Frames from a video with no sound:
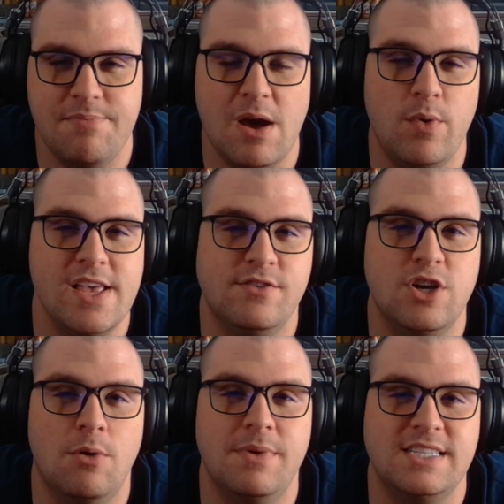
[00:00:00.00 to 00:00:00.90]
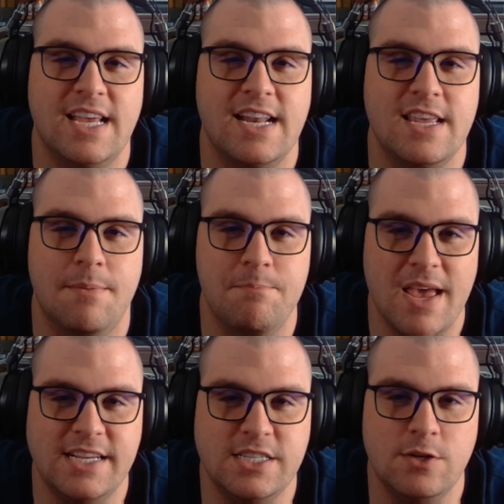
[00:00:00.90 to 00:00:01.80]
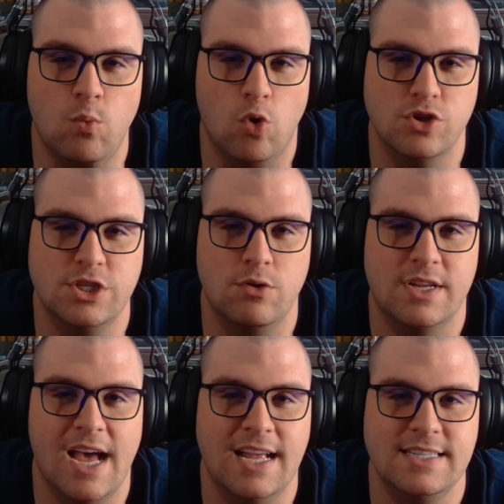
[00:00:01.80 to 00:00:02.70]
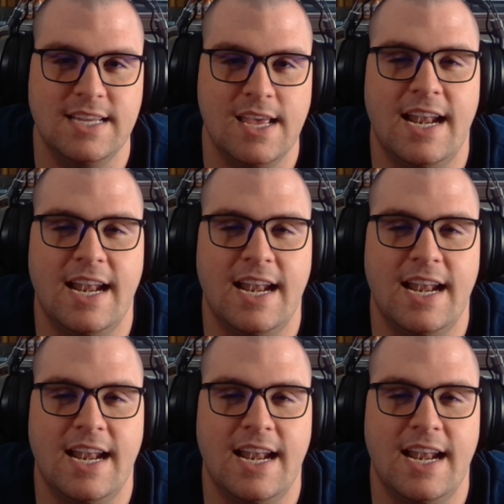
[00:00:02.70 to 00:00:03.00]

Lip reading: That way you don't miss any amazing Warzone content.